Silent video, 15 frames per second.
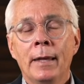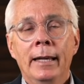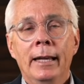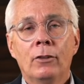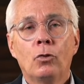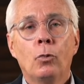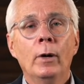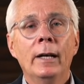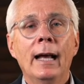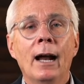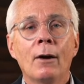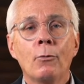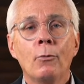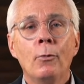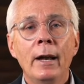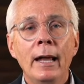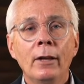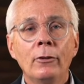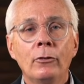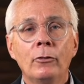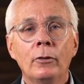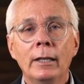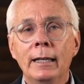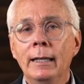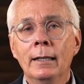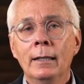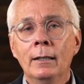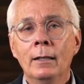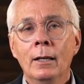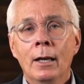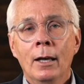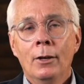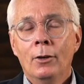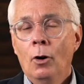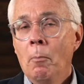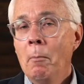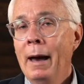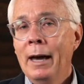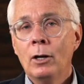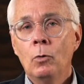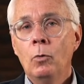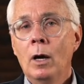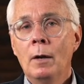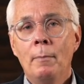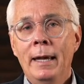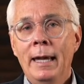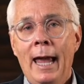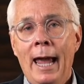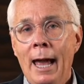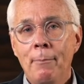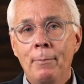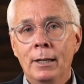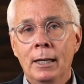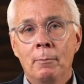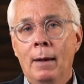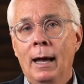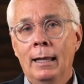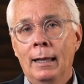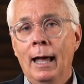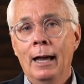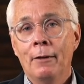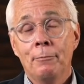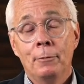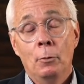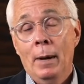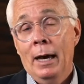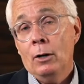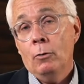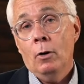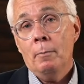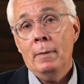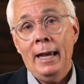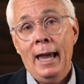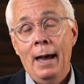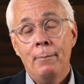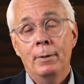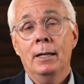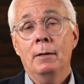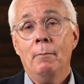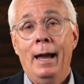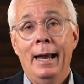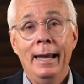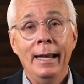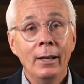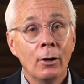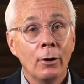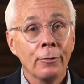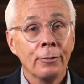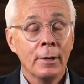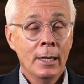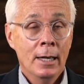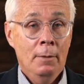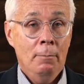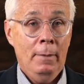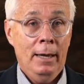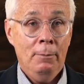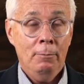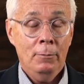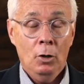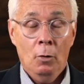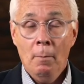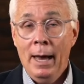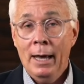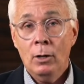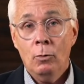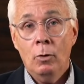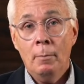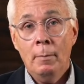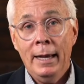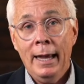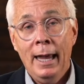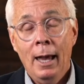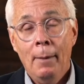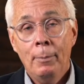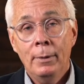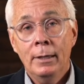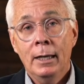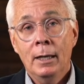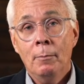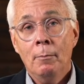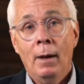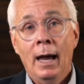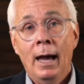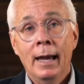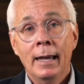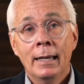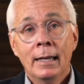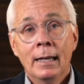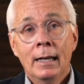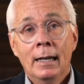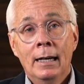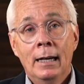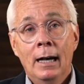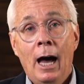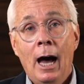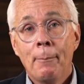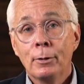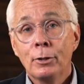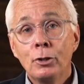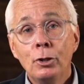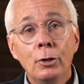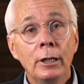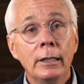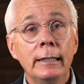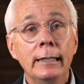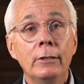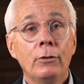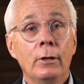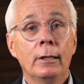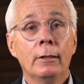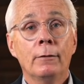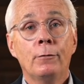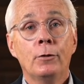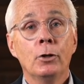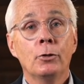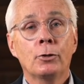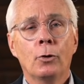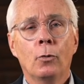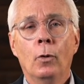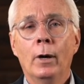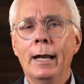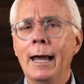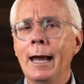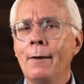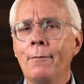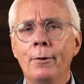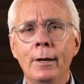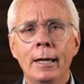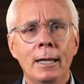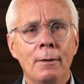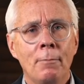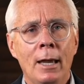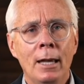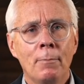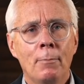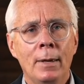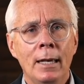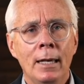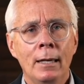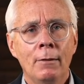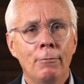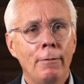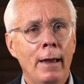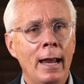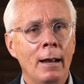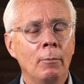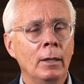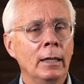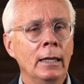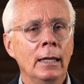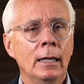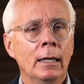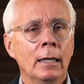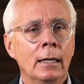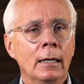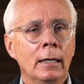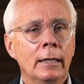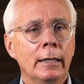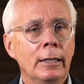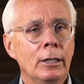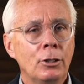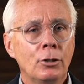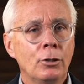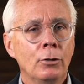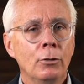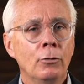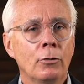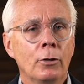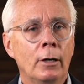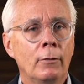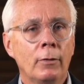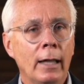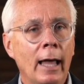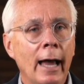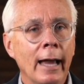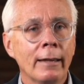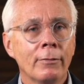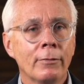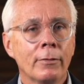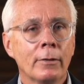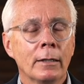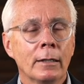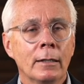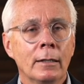It's when I rest in, no matter what may happen in my life, no matter what may happen in my health, no matter what may happen in my opportunities in the future, whatever it may be, family, issues of life,